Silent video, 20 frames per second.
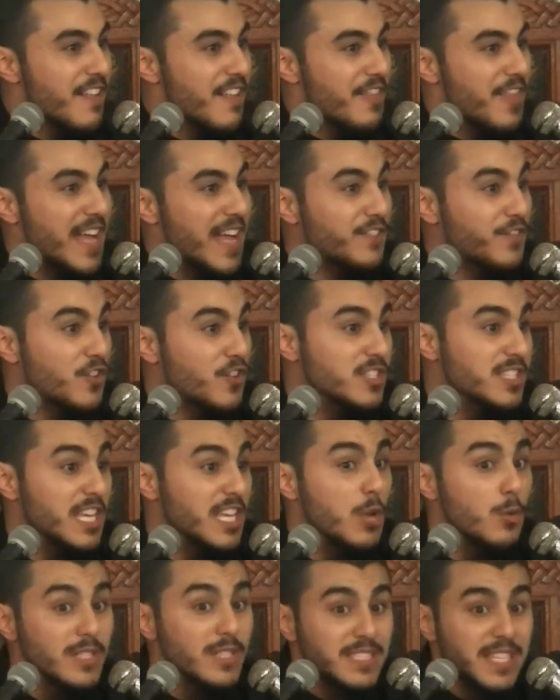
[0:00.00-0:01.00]
That
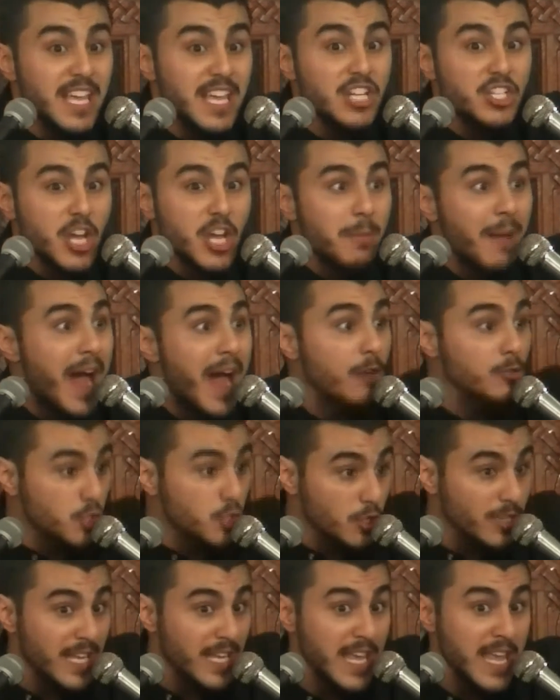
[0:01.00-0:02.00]
firstly he would teach him how
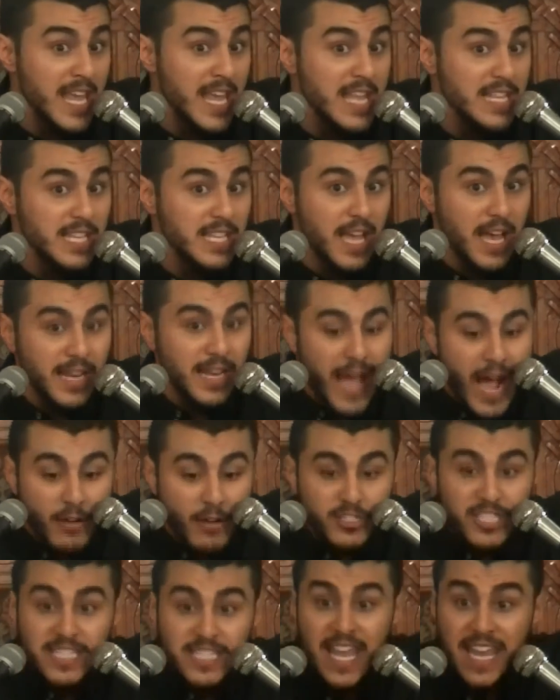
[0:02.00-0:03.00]
to lead and
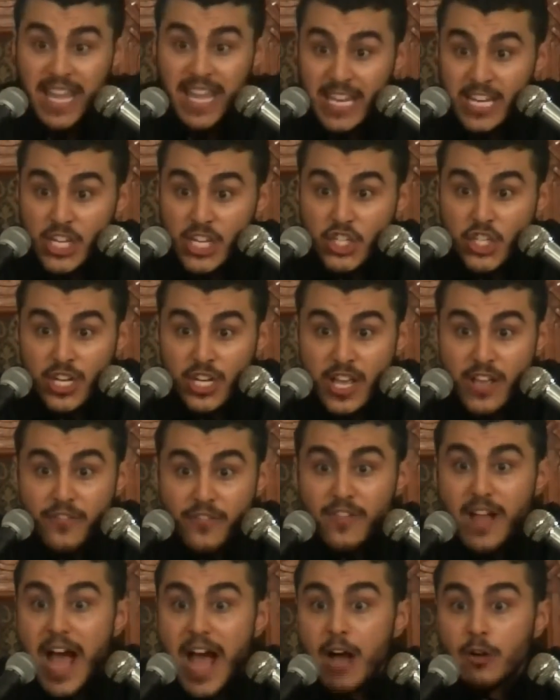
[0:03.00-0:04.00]
how to take
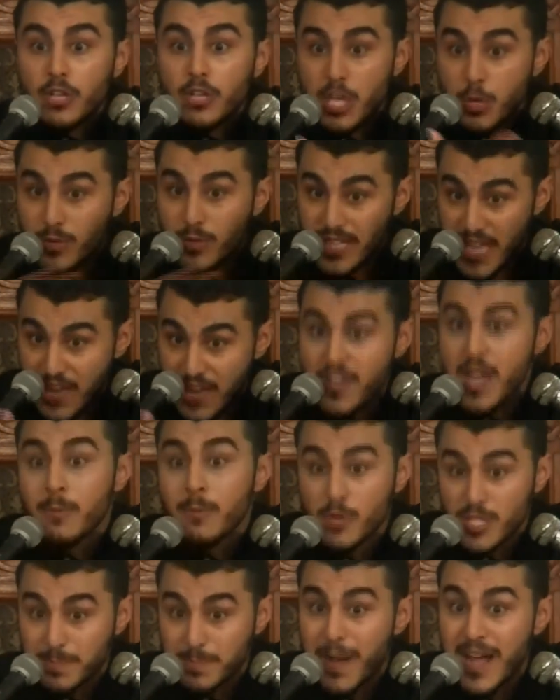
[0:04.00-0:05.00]
initiative, how he would give
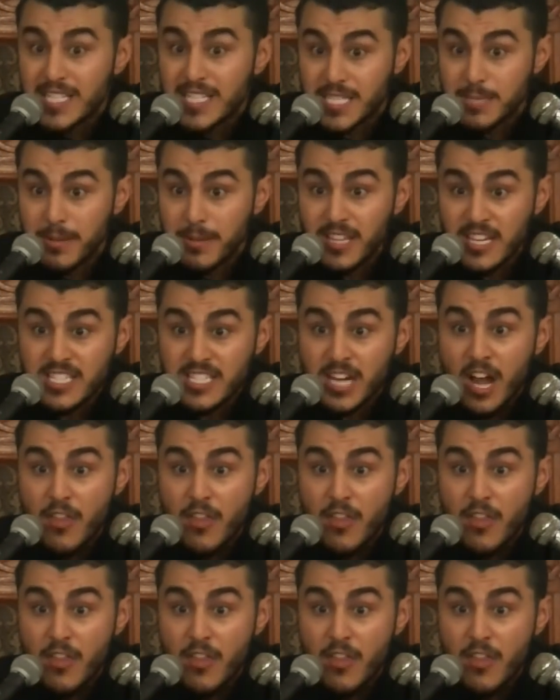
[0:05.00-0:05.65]
him responsibilities.